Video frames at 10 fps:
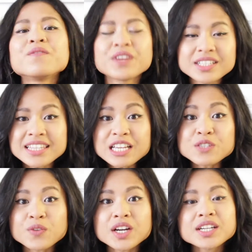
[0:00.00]
First
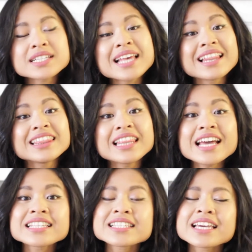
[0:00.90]
things first,
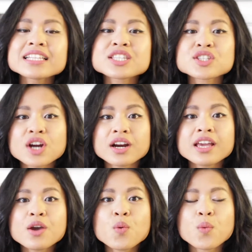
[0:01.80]
let's get
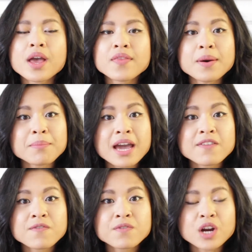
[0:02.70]
started with
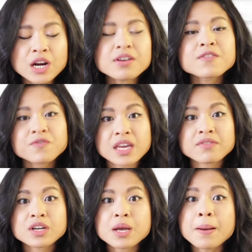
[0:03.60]
my current
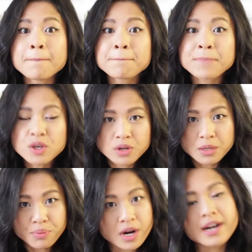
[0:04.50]
favorite
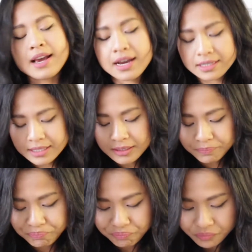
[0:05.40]
beauty products.
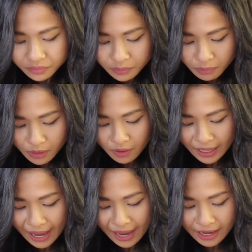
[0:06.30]

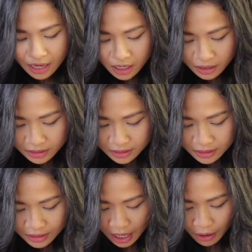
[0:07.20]
Okay,
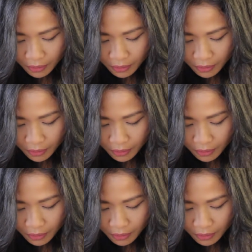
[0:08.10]
so